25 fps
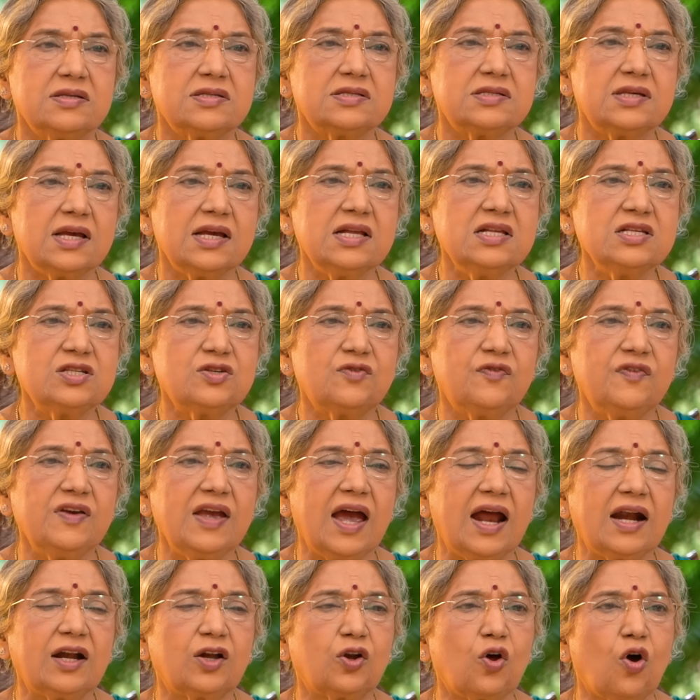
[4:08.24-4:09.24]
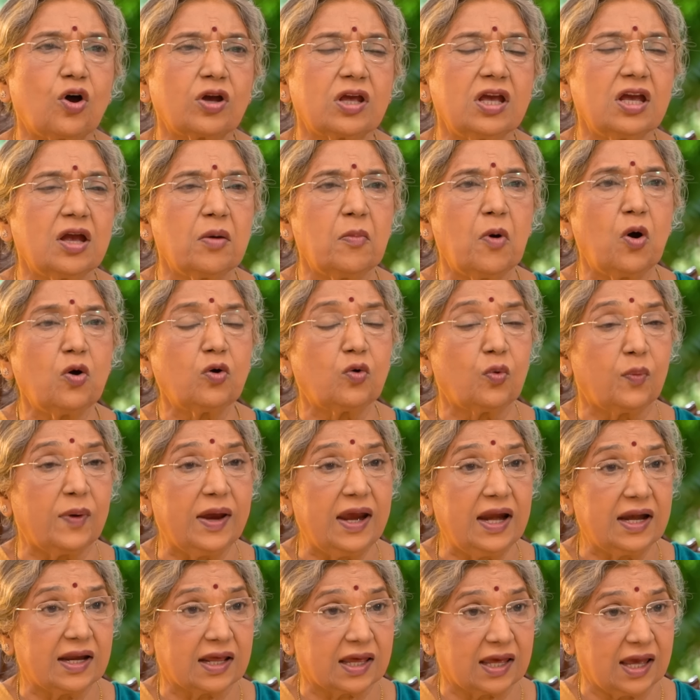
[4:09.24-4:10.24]
Since we are talking about
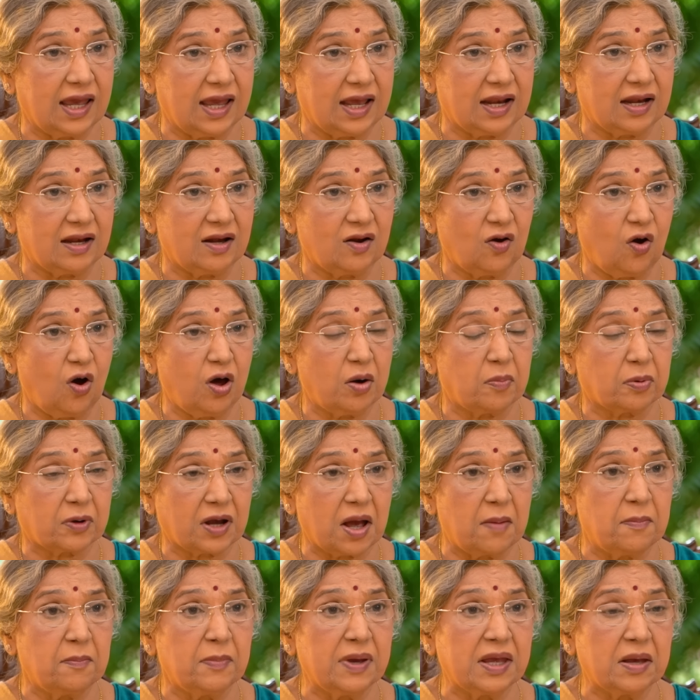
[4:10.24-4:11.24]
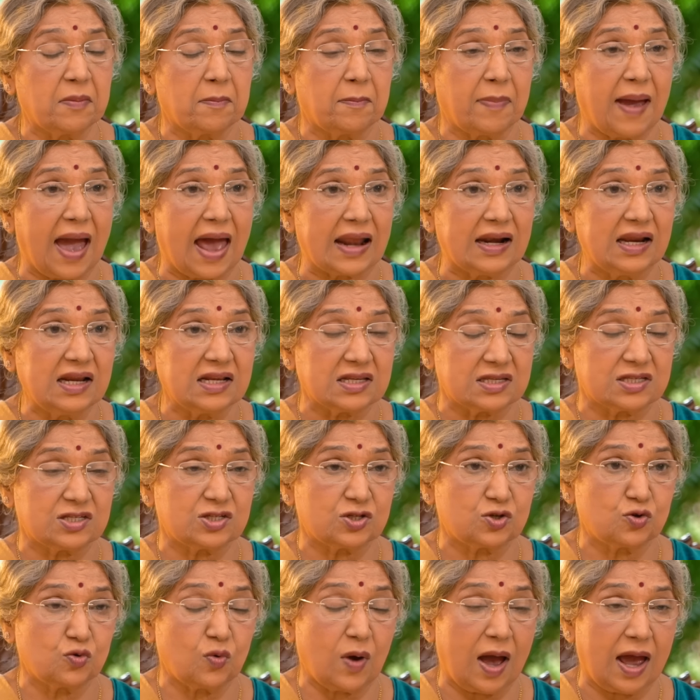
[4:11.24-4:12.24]
weight gain or coming
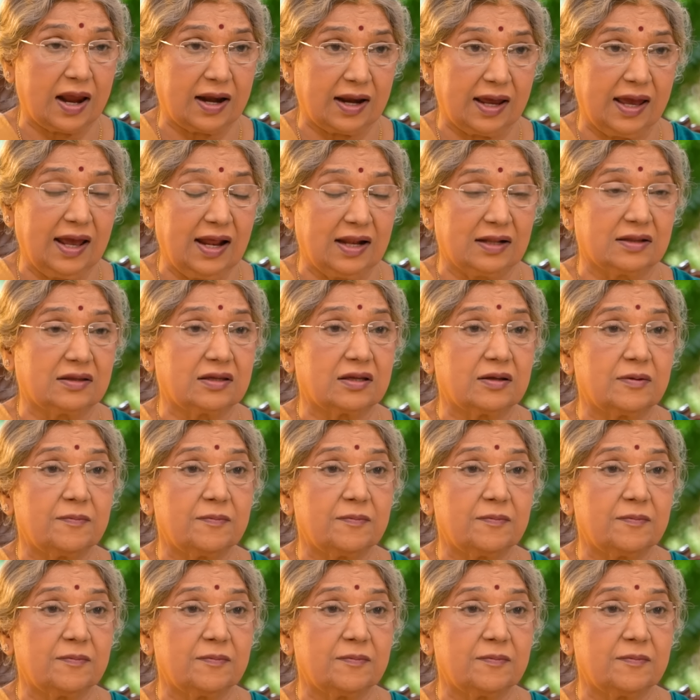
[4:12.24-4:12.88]
balance to our health,